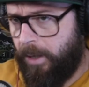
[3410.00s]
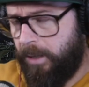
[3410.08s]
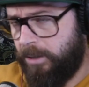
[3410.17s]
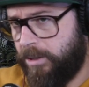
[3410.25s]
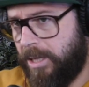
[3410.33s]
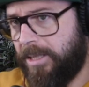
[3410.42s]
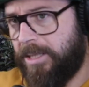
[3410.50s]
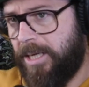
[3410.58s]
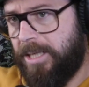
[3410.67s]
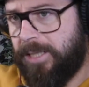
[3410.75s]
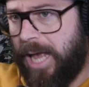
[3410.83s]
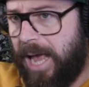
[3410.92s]
So that's in
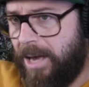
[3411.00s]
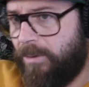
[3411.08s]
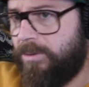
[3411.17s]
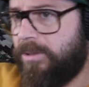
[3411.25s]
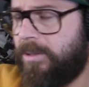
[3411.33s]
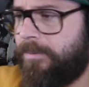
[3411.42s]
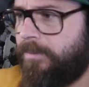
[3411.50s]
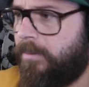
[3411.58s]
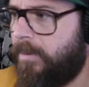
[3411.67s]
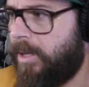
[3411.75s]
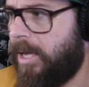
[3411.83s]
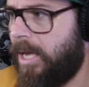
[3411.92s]
his house,
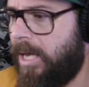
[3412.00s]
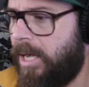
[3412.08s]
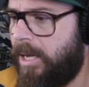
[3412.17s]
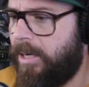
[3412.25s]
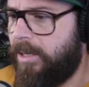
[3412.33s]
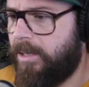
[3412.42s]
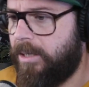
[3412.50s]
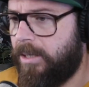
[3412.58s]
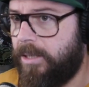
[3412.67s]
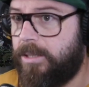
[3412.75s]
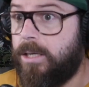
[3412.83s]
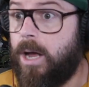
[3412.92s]
and
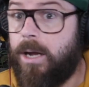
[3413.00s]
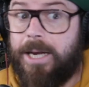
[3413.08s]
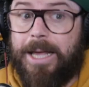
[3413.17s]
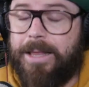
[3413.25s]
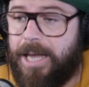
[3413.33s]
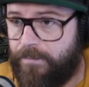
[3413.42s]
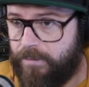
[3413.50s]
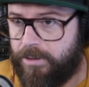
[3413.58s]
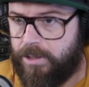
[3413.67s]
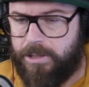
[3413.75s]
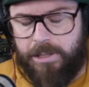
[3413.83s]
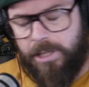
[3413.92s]
he said, "I'm going to get the
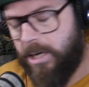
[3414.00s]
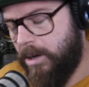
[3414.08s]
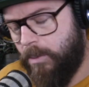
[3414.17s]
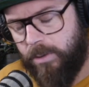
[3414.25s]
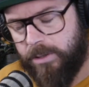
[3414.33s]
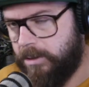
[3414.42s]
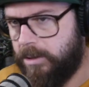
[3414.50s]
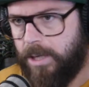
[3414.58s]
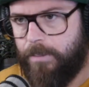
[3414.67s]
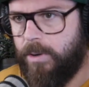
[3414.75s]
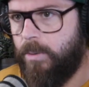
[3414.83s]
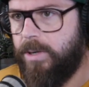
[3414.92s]
canvas." I said, "Yeah, no worries. Just
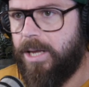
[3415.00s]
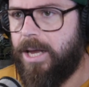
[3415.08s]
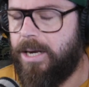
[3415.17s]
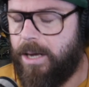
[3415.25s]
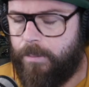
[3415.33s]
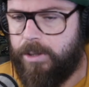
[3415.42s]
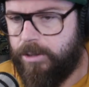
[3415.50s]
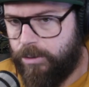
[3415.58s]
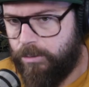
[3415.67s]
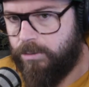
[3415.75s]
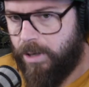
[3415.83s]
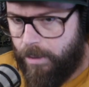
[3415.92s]
let me know when you get it. I'll bring the
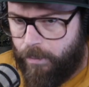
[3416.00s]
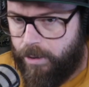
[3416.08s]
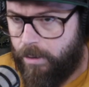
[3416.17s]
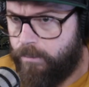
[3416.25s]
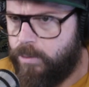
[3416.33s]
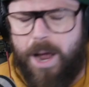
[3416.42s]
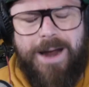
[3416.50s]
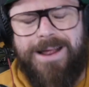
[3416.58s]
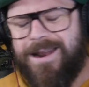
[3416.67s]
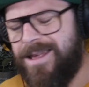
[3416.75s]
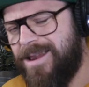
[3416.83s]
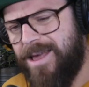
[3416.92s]
tools and I'll put it up." No,
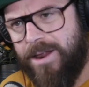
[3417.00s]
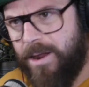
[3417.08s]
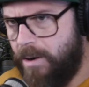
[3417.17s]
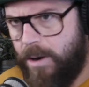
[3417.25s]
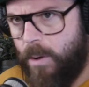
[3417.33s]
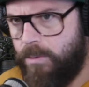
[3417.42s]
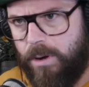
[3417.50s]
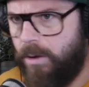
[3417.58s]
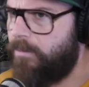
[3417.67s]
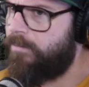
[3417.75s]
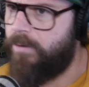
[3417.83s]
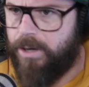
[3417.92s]

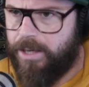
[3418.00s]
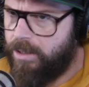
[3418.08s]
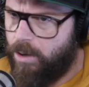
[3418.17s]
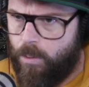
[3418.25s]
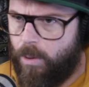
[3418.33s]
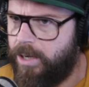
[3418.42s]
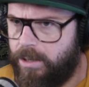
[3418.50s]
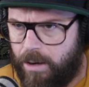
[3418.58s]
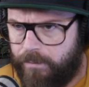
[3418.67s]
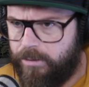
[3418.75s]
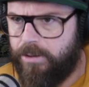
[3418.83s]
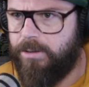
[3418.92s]
fucking no way. You don't
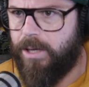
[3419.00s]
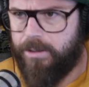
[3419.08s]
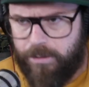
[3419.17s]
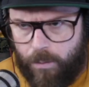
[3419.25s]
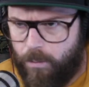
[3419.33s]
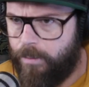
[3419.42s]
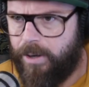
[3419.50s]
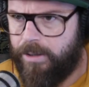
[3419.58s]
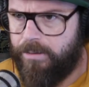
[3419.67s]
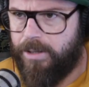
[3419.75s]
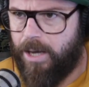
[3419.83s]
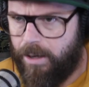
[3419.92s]
have to do that. Don't worry about doing that.